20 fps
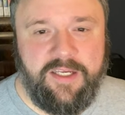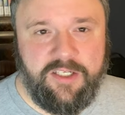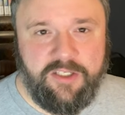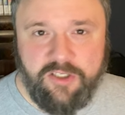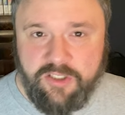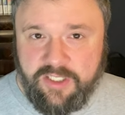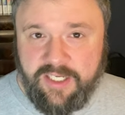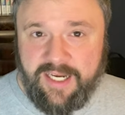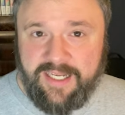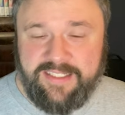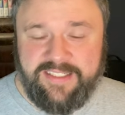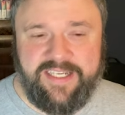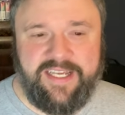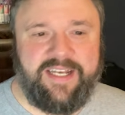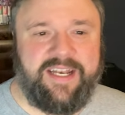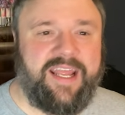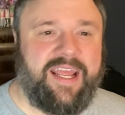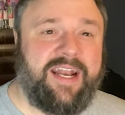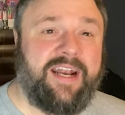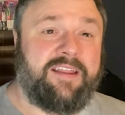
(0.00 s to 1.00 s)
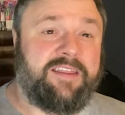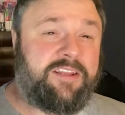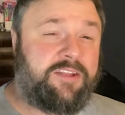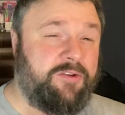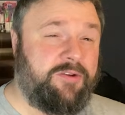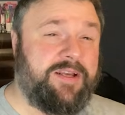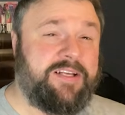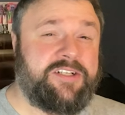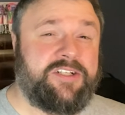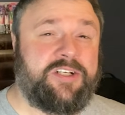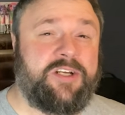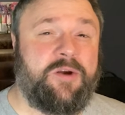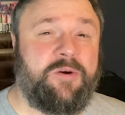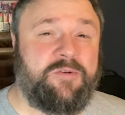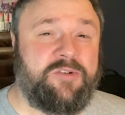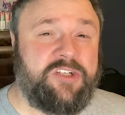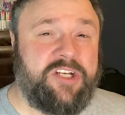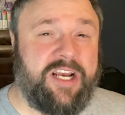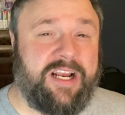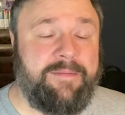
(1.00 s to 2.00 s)
good content, and I think you guys should go
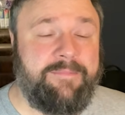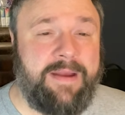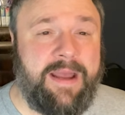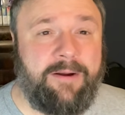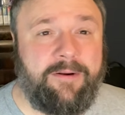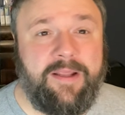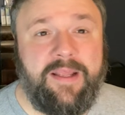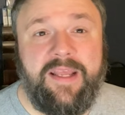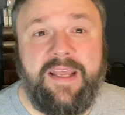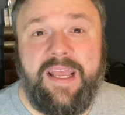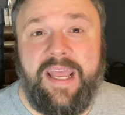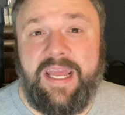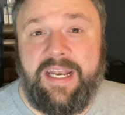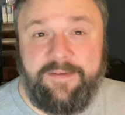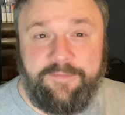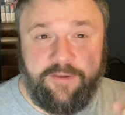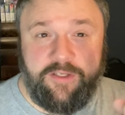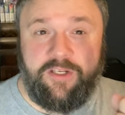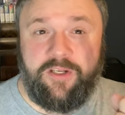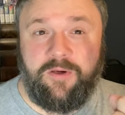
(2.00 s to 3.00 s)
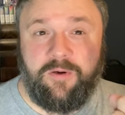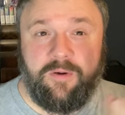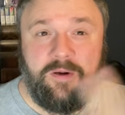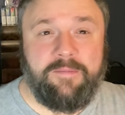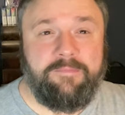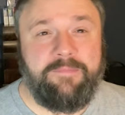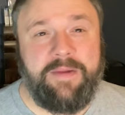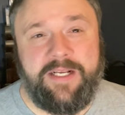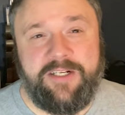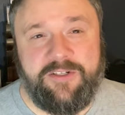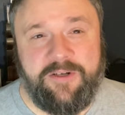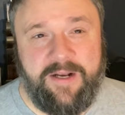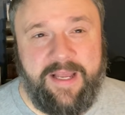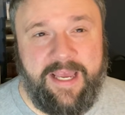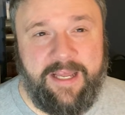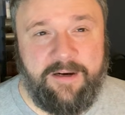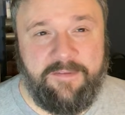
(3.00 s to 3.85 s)
check them out. And if you do, make sure to head